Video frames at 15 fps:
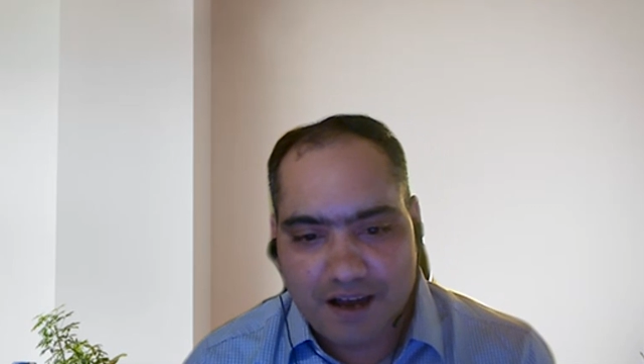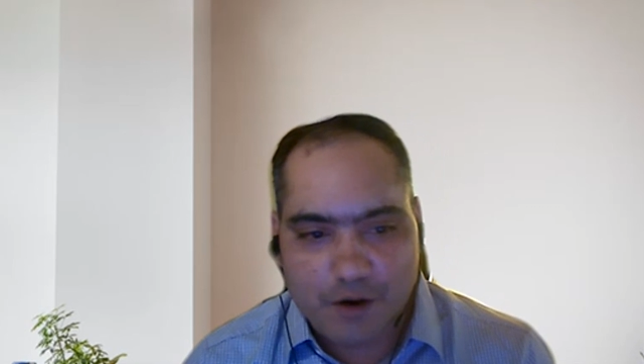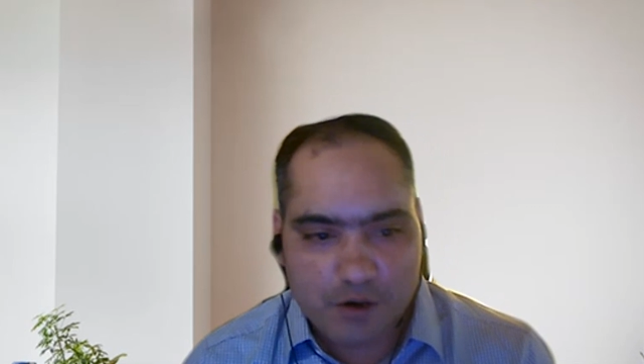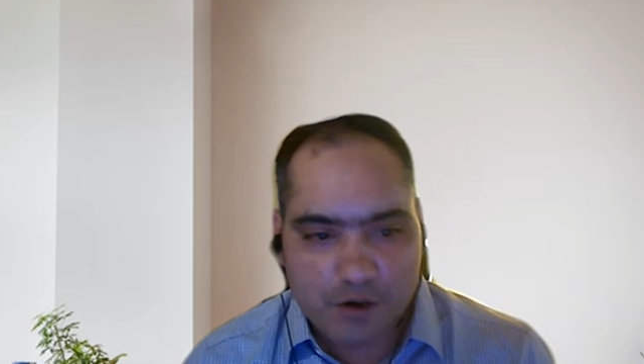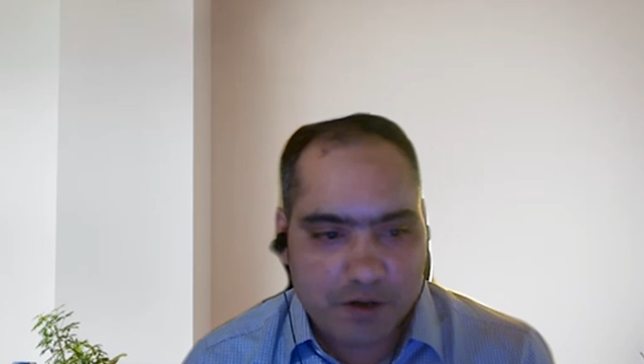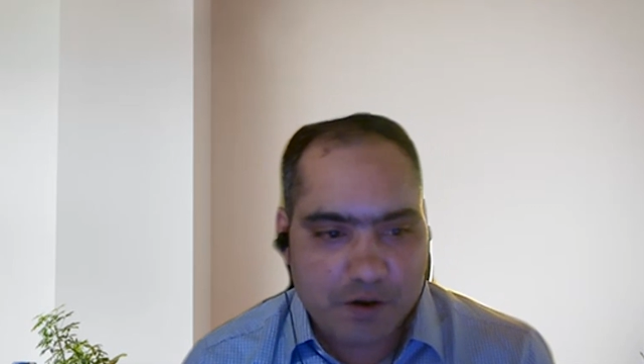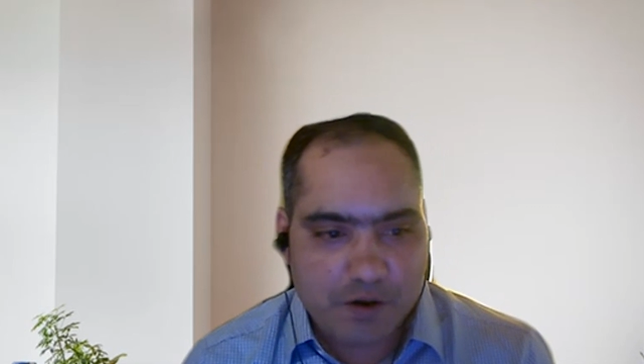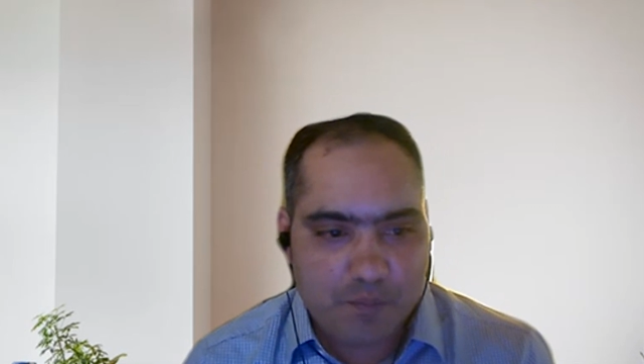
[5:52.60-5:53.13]
I
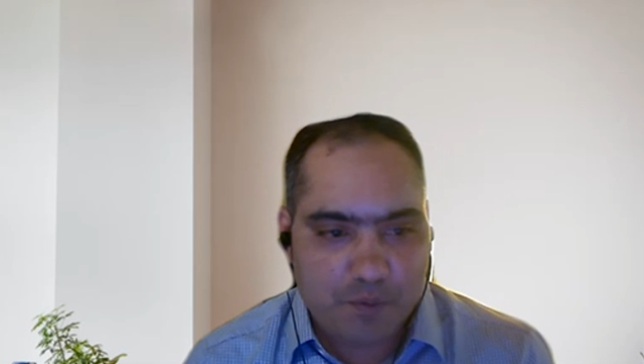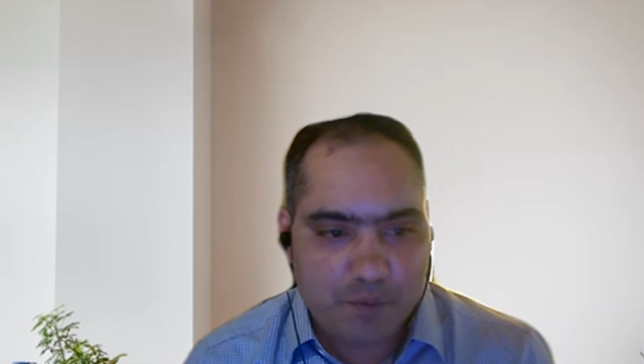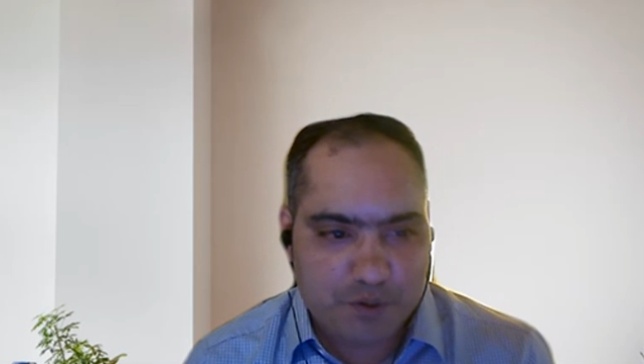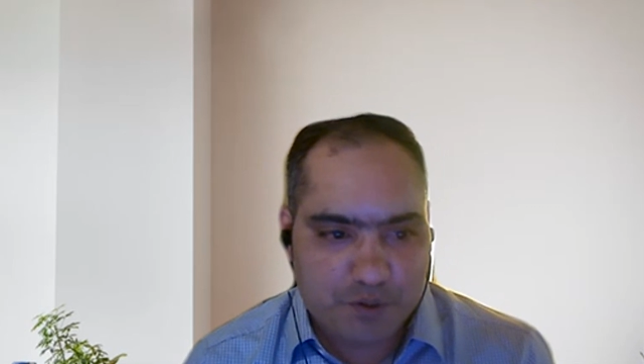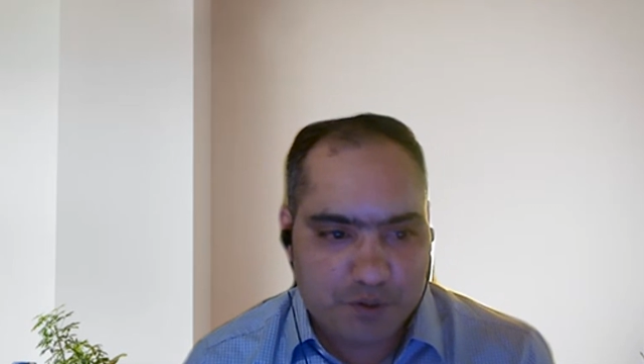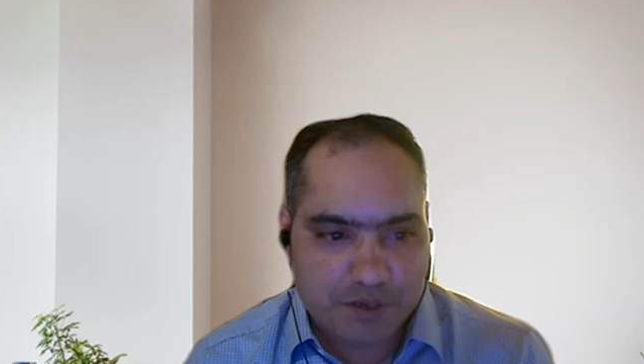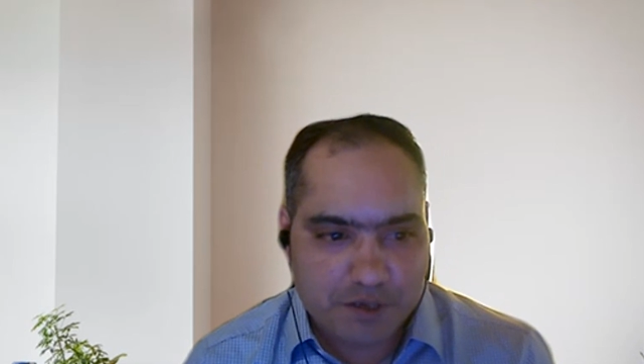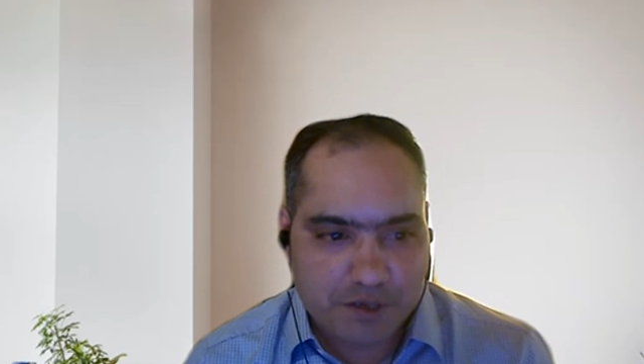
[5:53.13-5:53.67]
got an
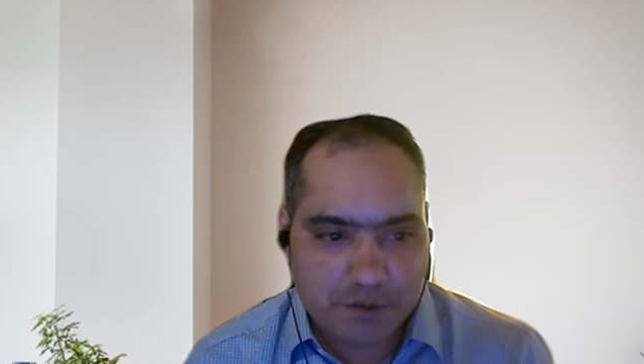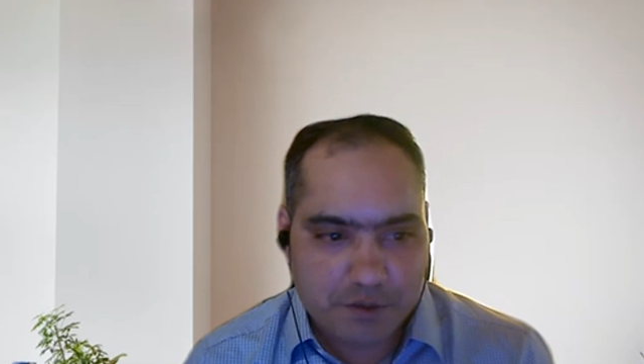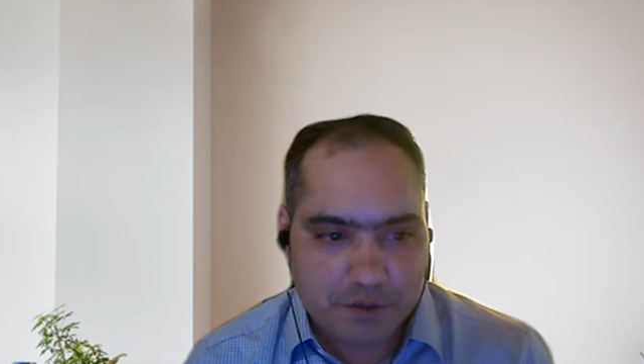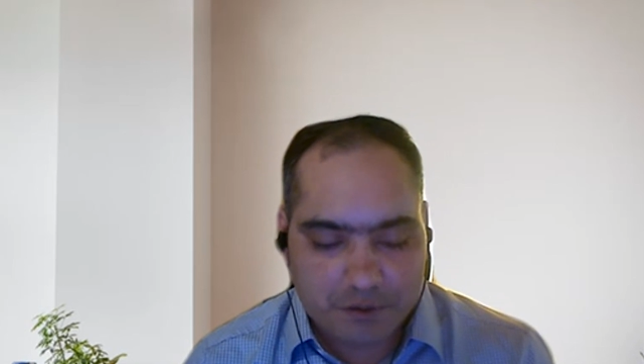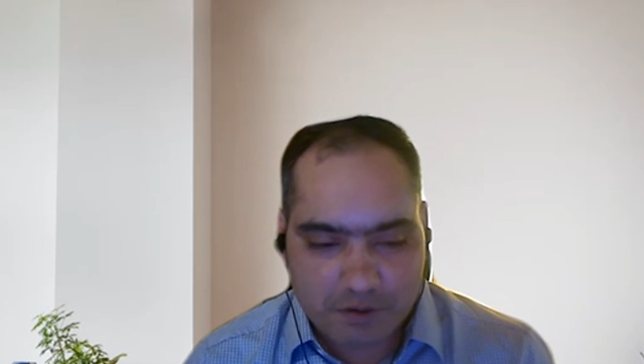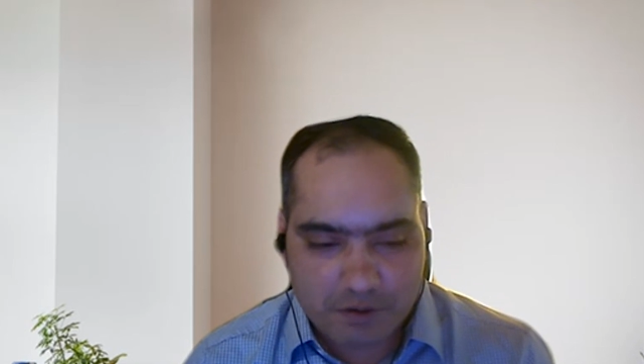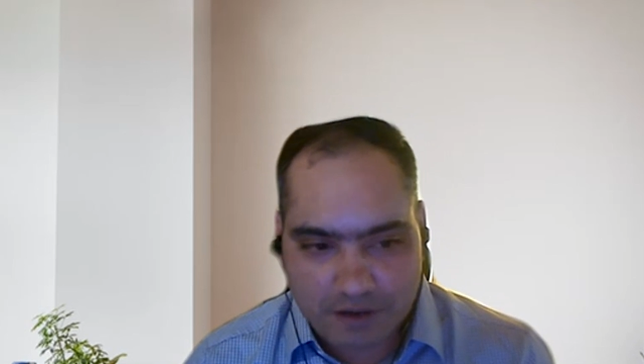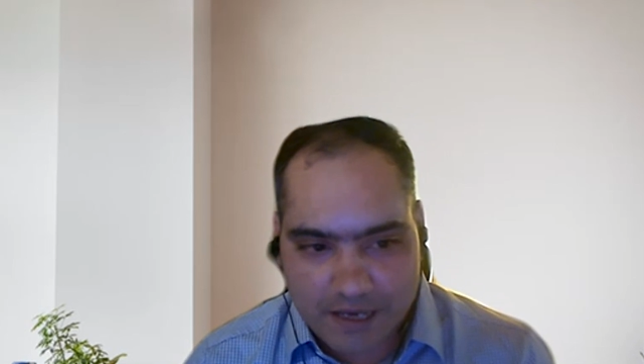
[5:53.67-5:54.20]
opportunity
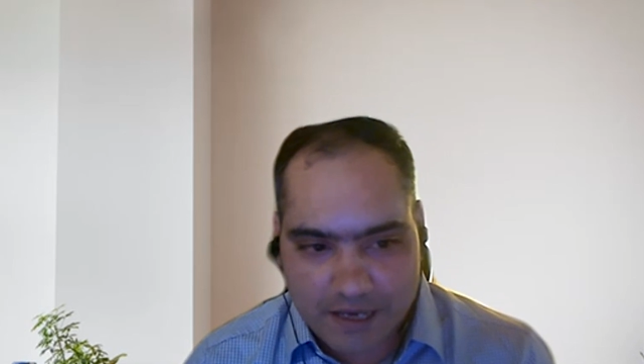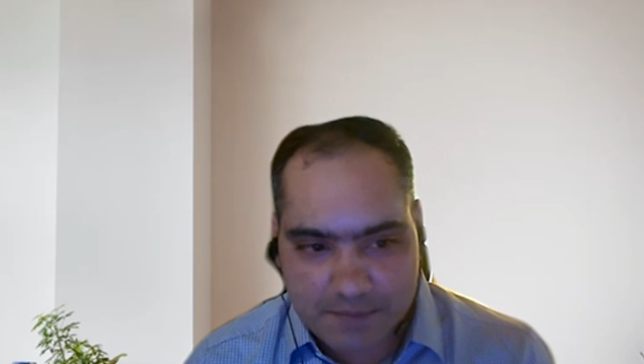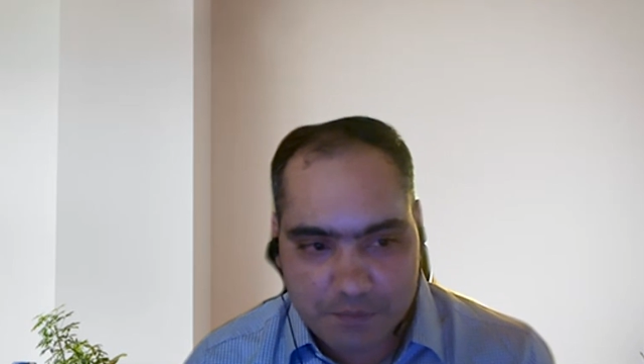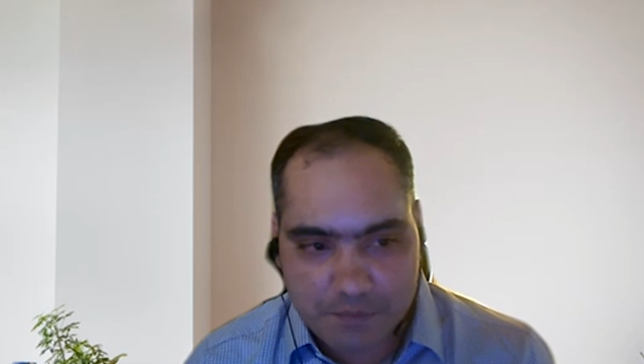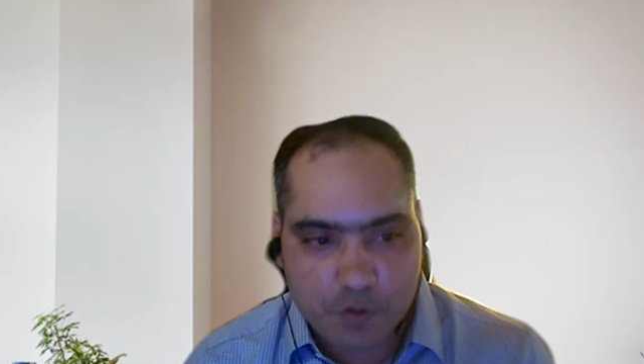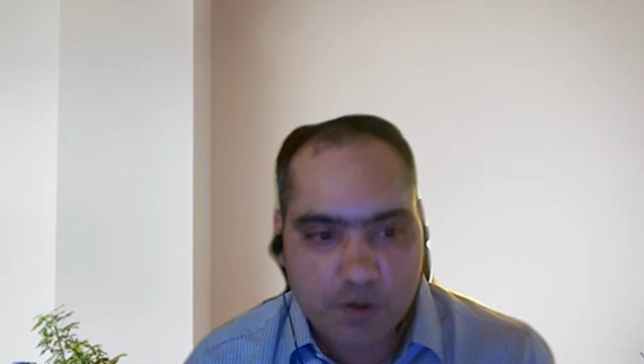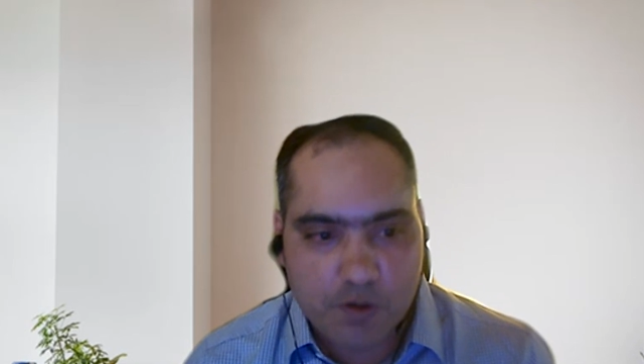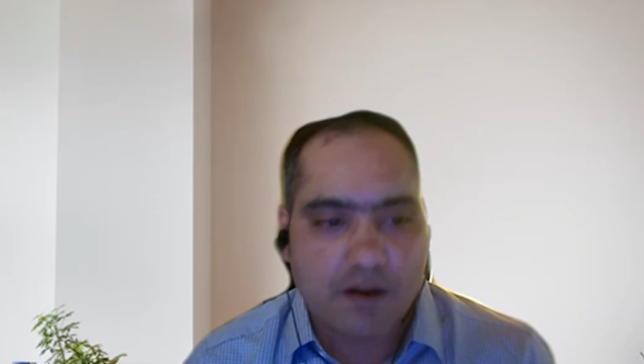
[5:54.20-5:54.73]
to
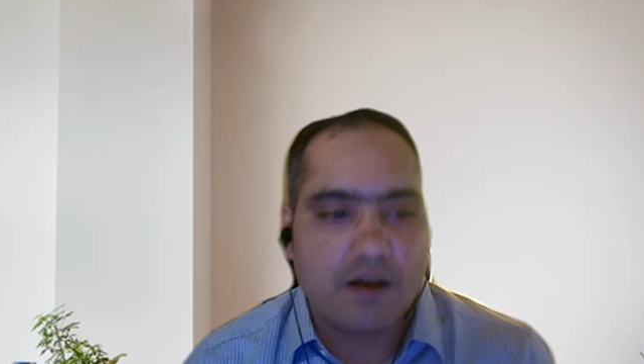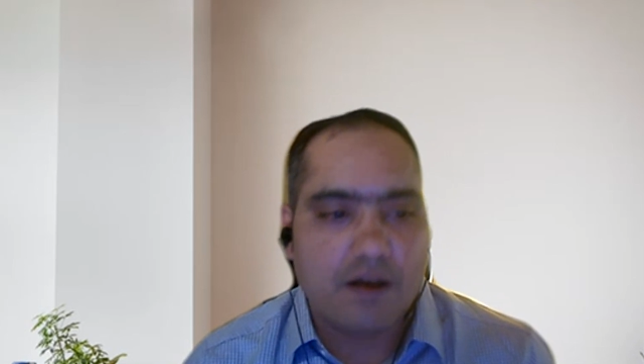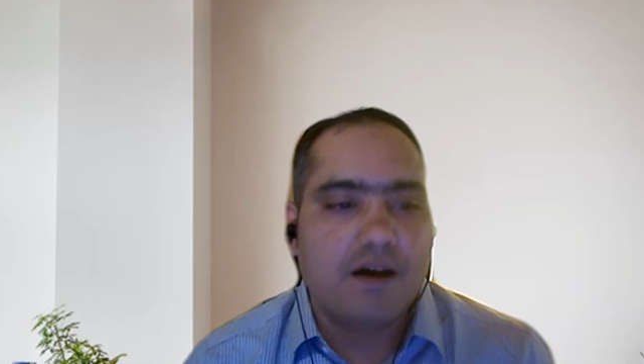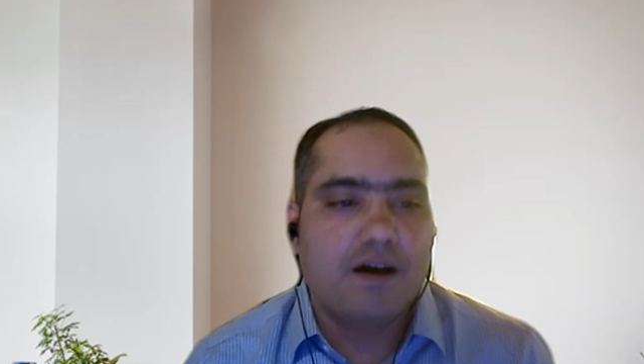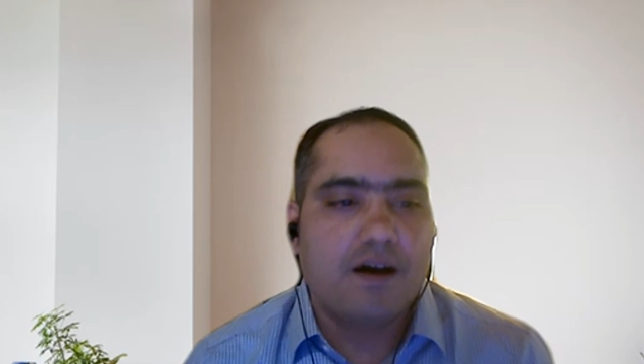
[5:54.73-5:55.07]
explore